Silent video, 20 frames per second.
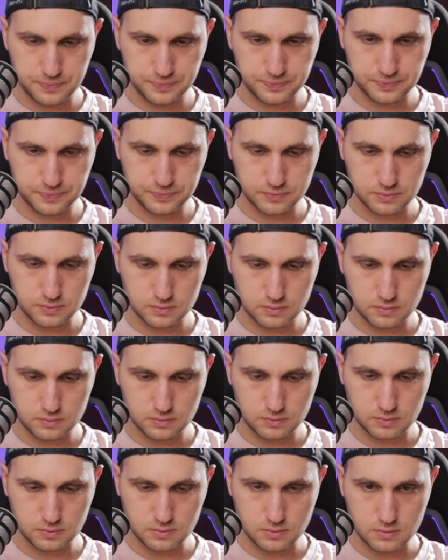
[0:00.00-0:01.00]

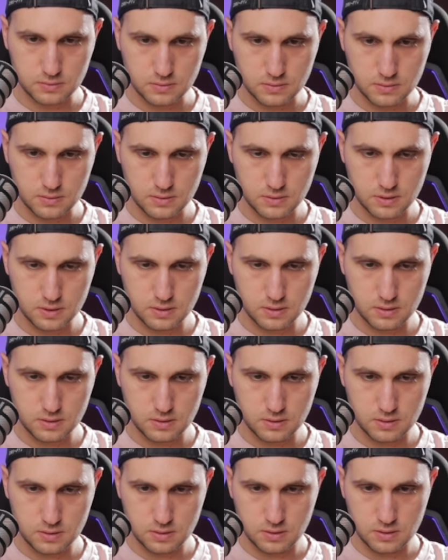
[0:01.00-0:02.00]

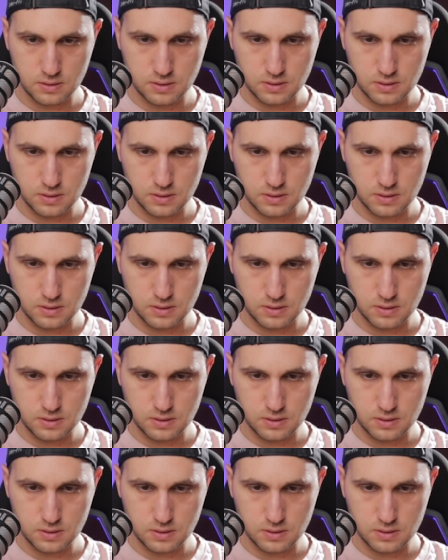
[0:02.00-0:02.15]
No one is speaking in this clip.